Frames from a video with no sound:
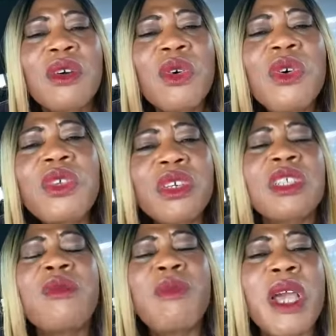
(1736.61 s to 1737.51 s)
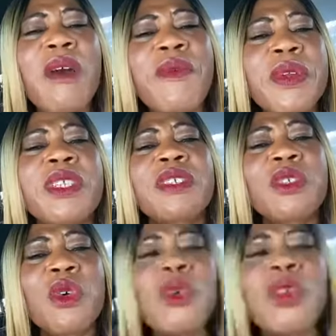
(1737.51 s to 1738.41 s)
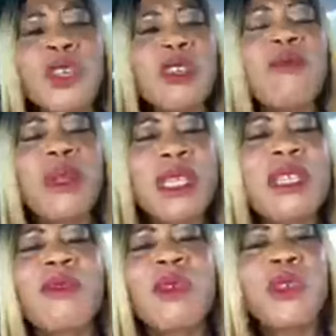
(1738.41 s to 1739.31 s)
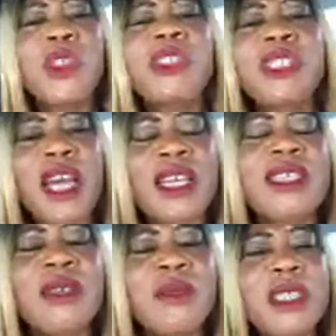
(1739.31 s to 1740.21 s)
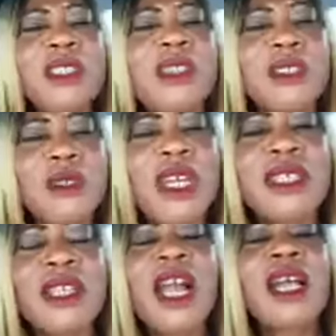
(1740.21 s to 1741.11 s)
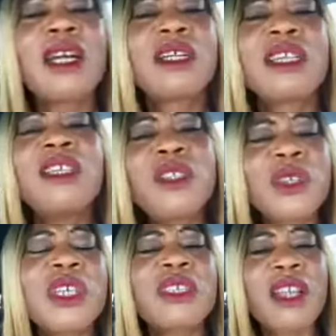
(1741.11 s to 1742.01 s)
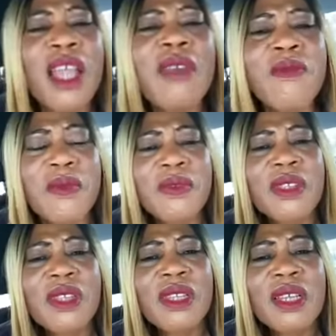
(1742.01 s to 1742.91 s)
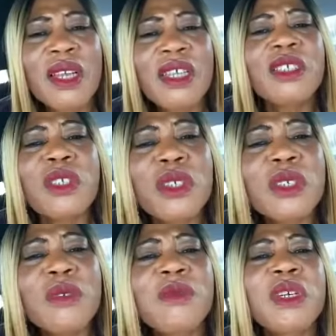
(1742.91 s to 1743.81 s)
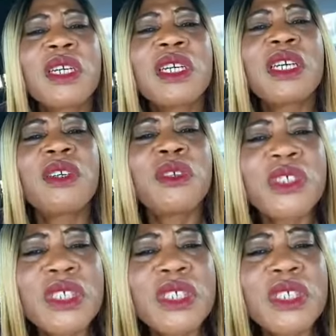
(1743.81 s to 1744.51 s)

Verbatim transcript: Who doesn't bear fruit is who doesn't believe, who doesn't accept Jesus Christ into his life is cut off. You